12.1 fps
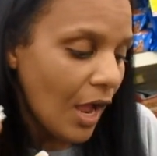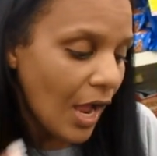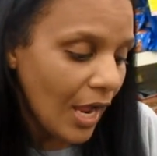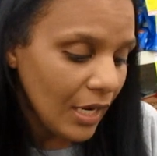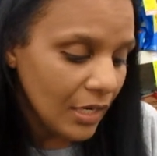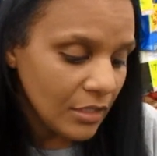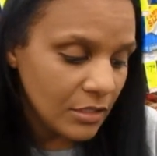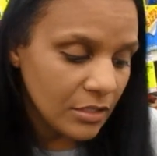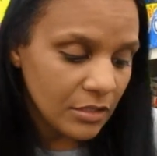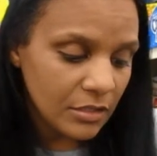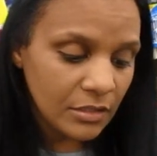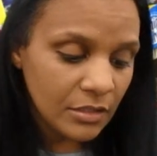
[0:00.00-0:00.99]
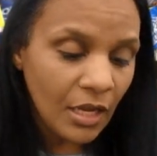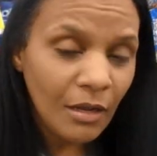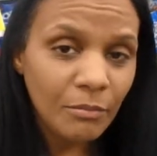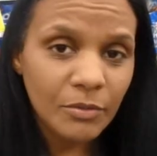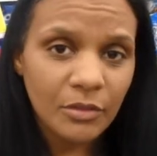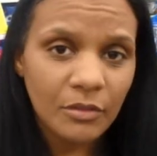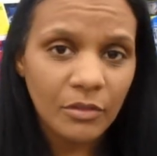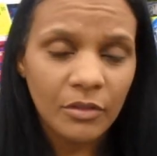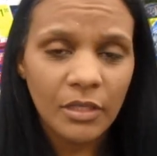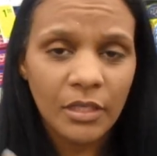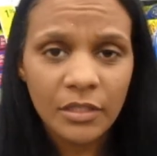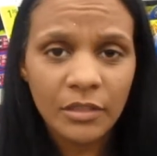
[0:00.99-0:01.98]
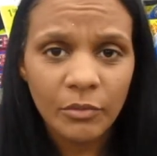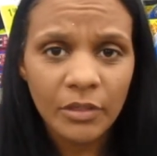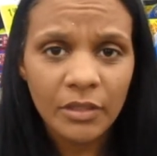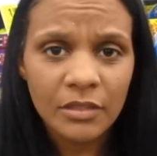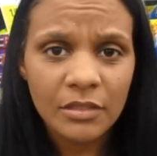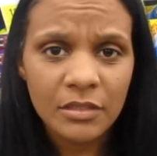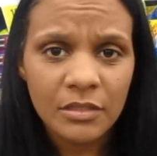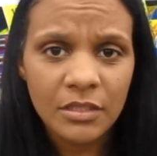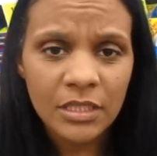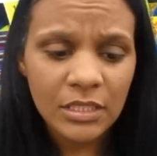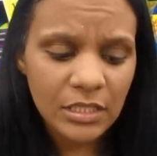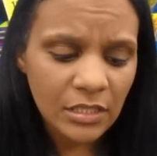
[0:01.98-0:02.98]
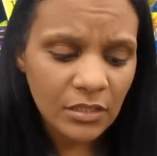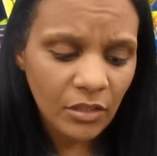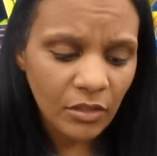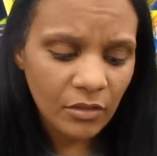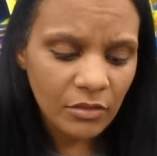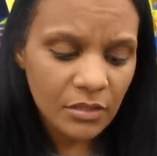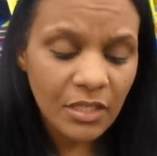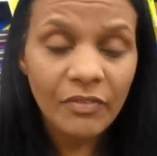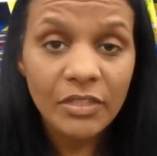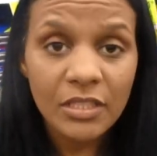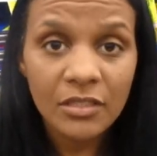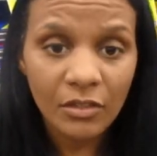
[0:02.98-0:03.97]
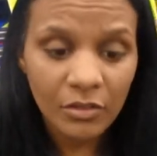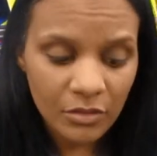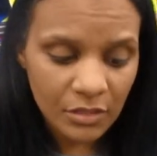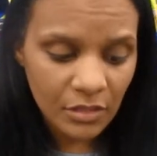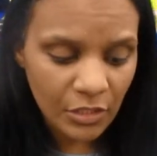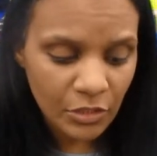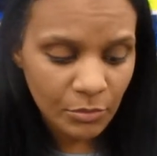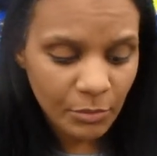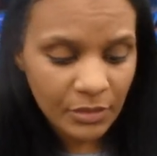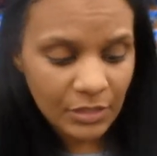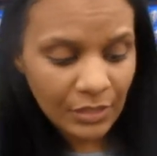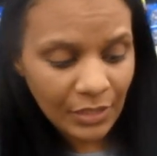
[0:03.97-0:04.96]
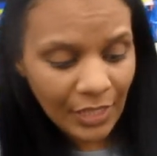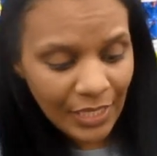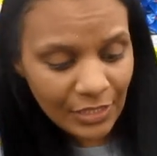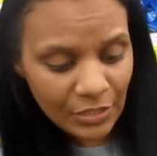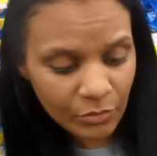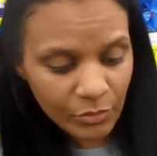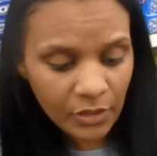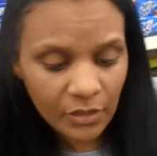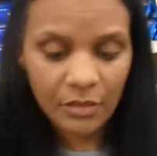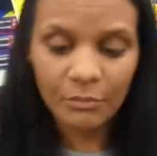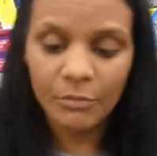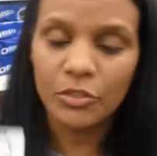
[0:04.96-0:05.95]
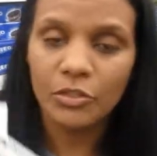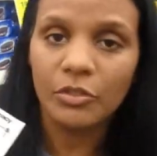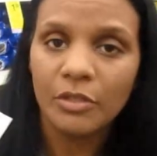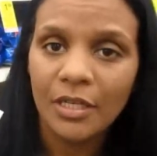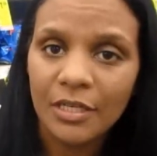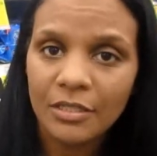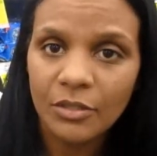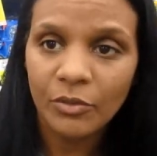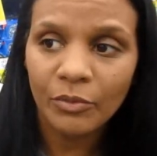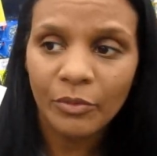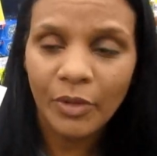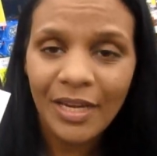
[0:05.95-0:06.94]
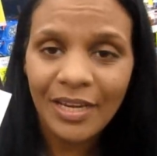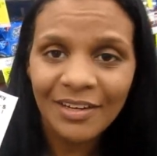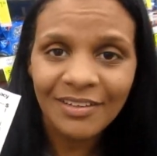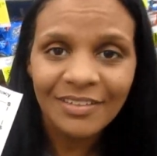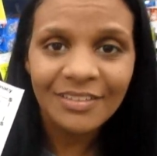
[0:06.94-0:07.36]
I stopped or ended with $17 in extra bucks last week. Let me show you guys right here,